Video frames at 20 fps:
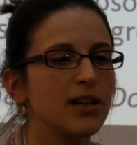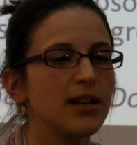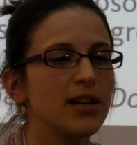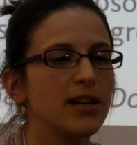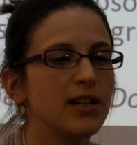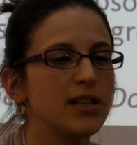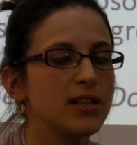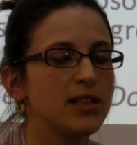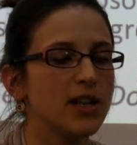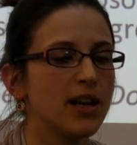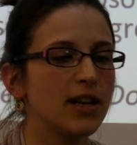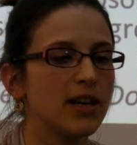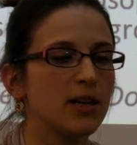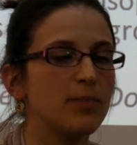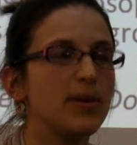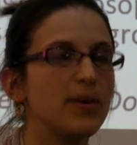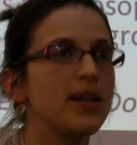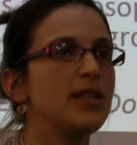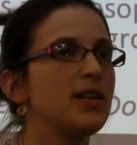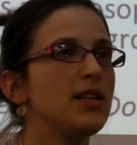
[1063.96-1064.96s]

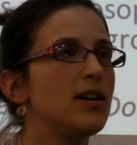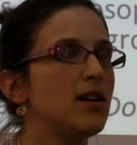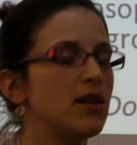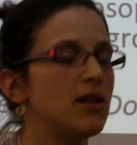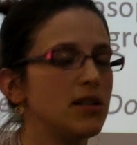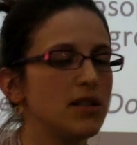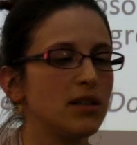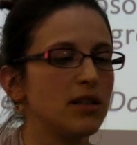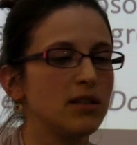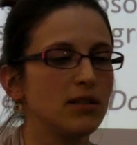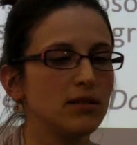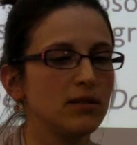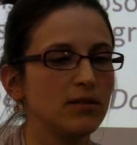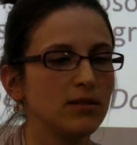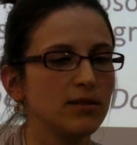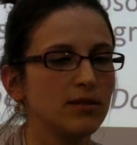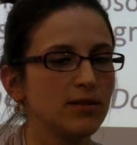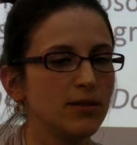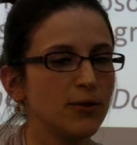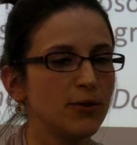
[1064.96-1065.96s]
encyclopedia article,
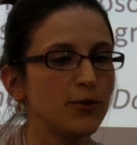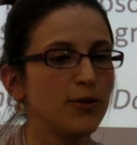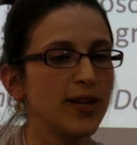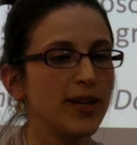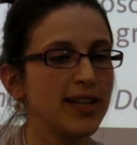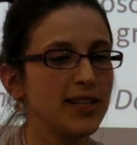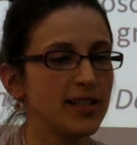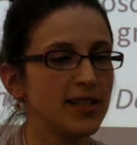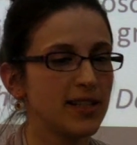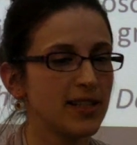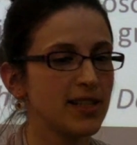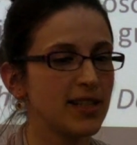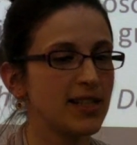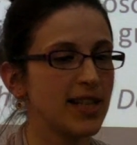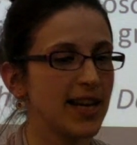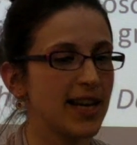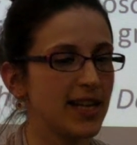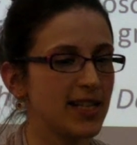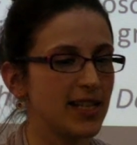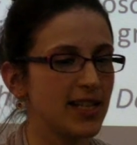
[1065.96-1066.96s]
Flint
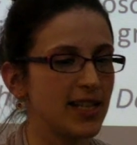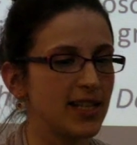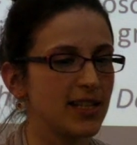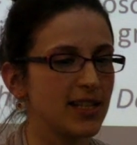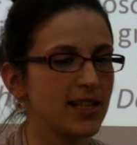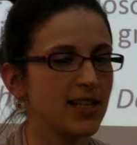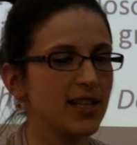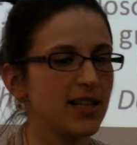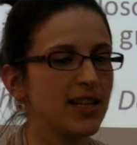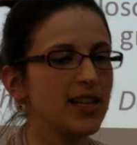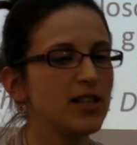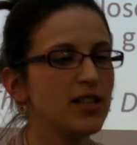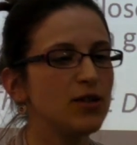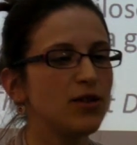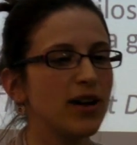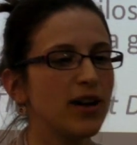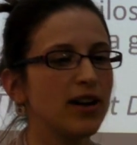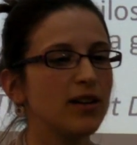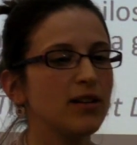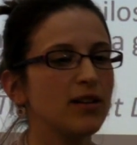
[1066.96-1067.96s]
stated that
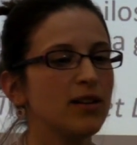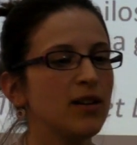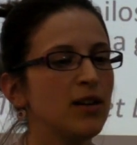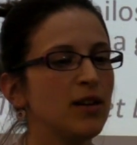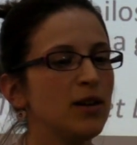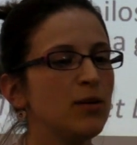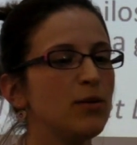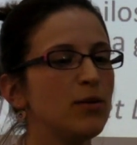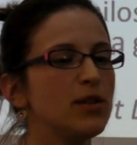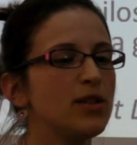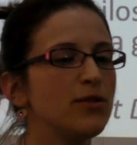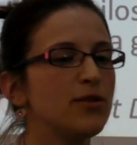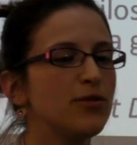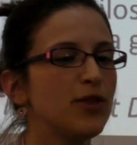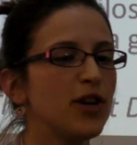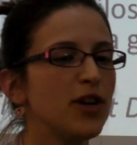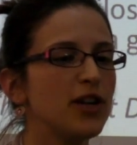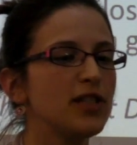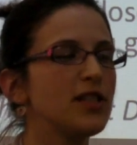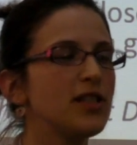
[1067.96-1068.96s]
Israel was the
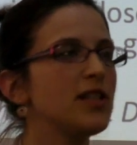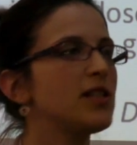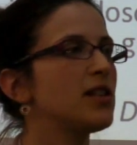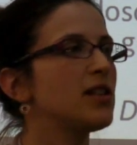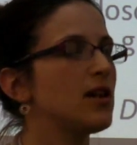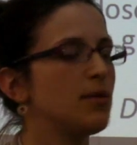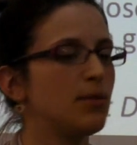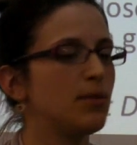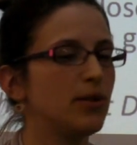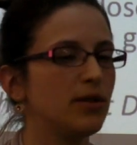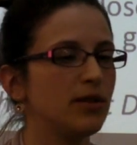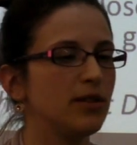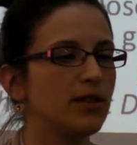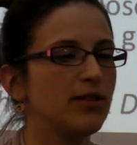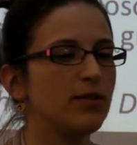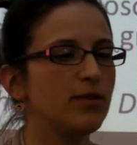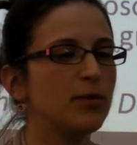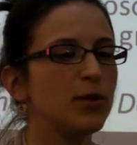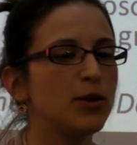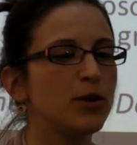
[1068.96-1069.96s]
first example
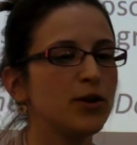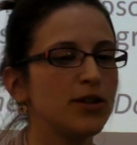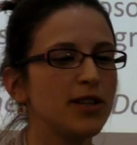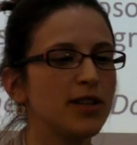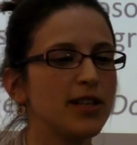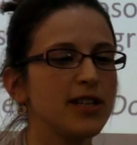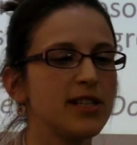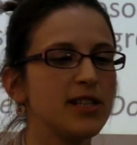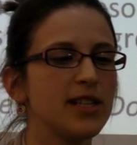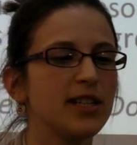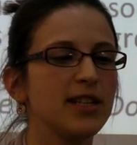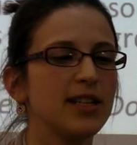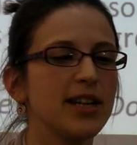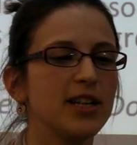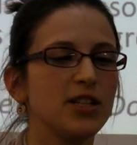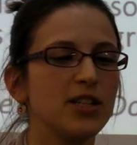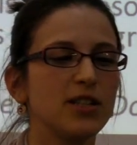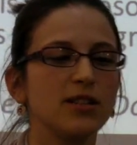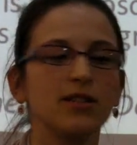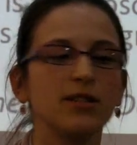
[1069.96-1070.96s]
of a monotheistic
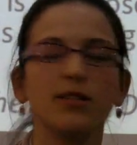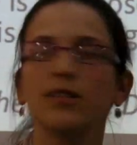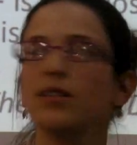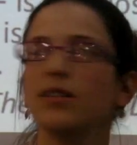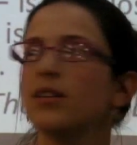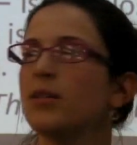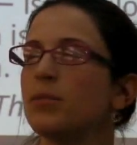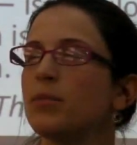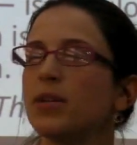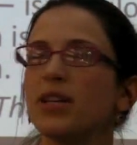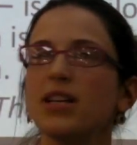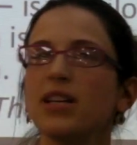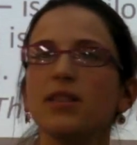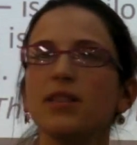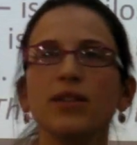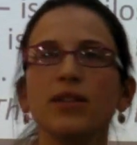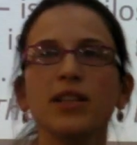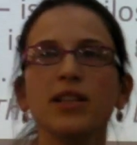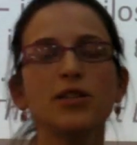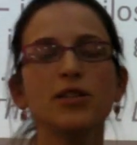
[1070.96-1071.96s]
nation, but
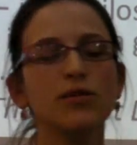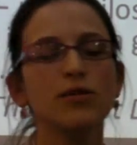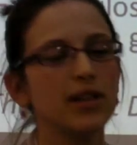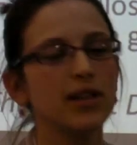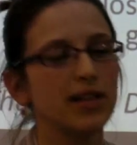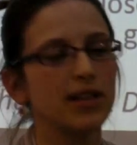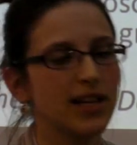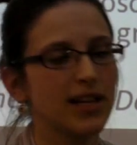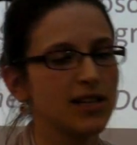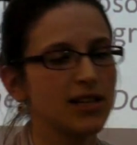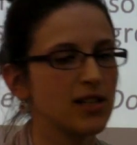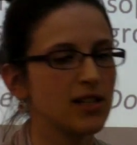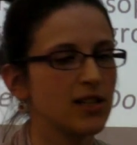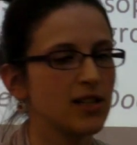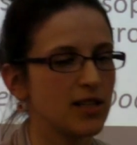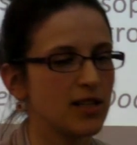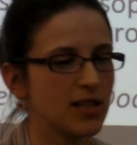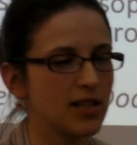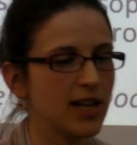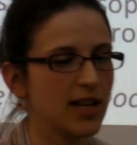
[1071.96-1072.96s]
even Israel hadn't
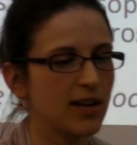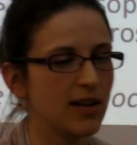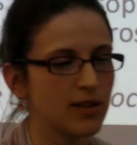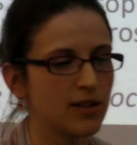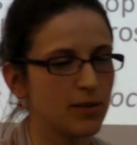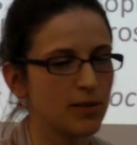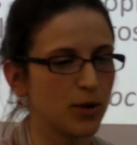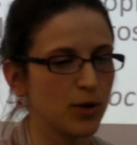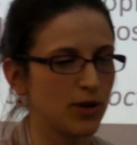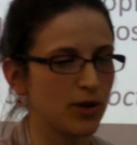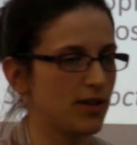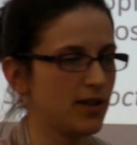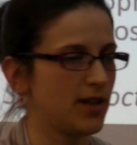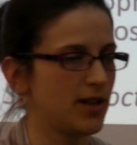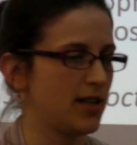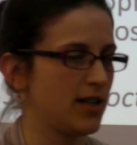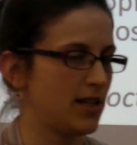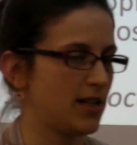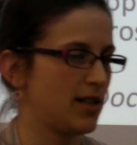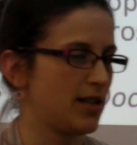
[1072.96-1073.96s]
started out as
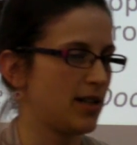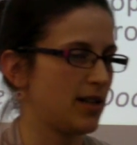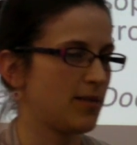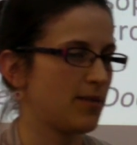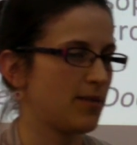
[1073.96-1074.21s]
monotheistic.